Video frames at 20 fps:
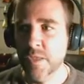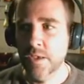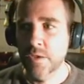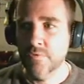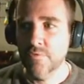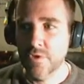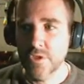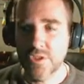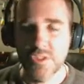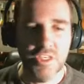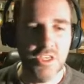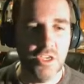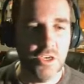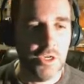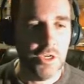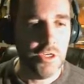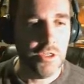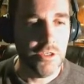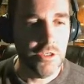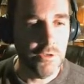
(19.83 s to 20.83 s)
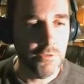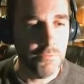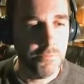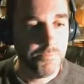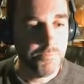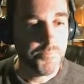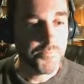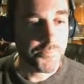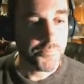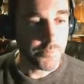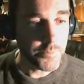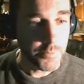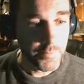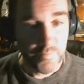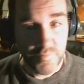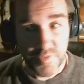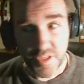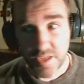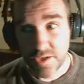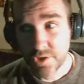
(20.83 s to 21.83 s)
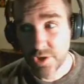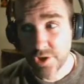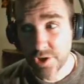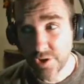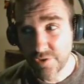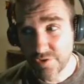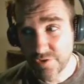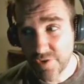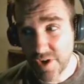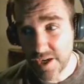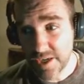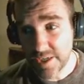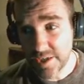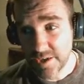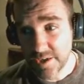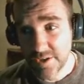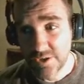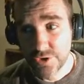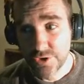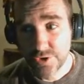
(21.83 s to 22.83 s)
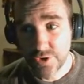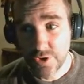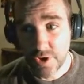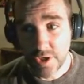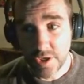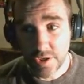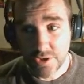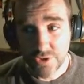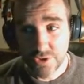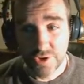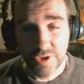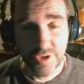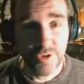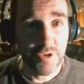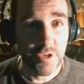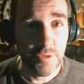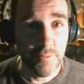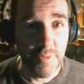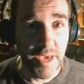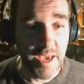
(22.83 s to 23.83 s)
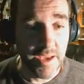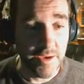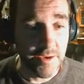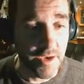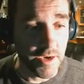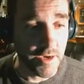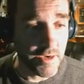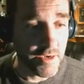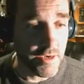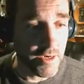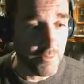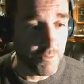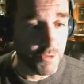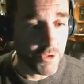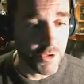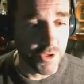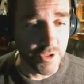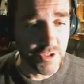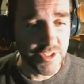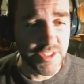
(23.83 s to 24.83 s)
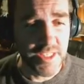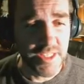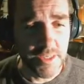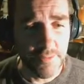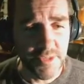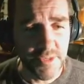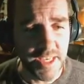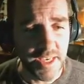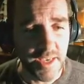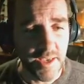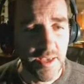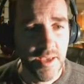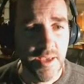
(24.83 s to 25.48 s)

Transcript: First thing you're going to do, you're going to find uh, triggercommand.com, triggercmd.